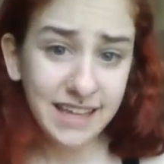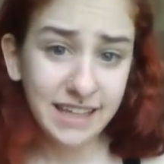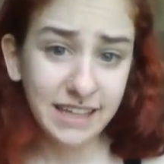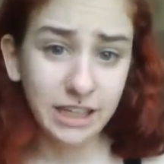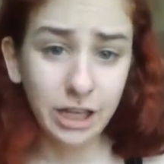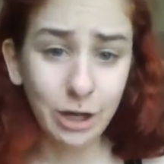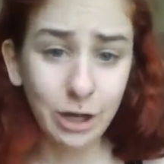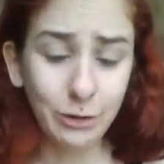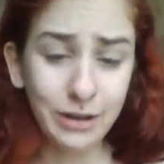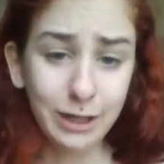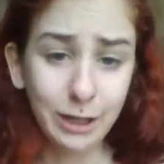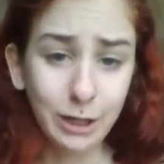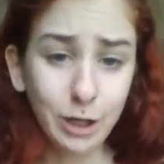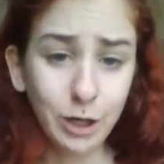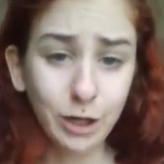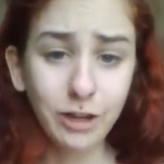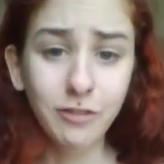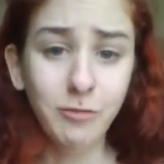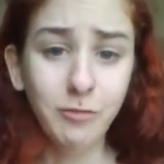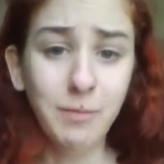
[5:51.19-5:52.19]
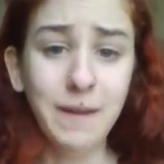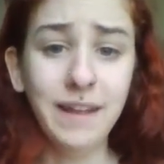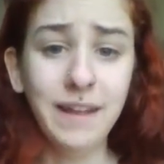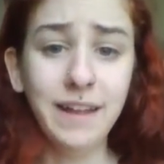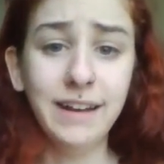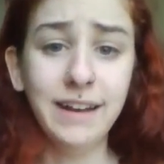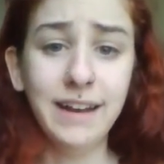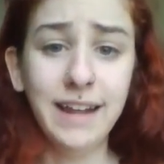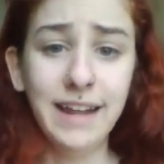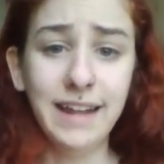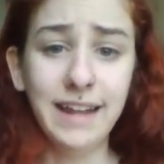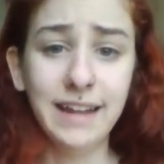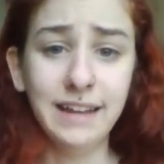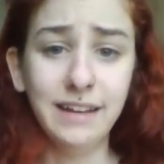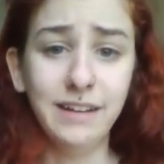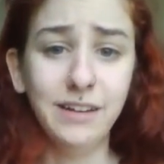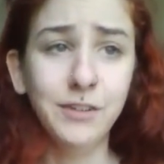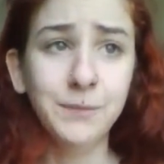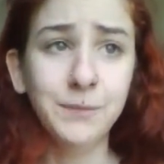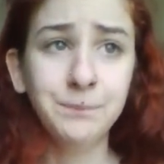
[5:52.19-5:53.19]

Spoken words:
you know, it could have been. And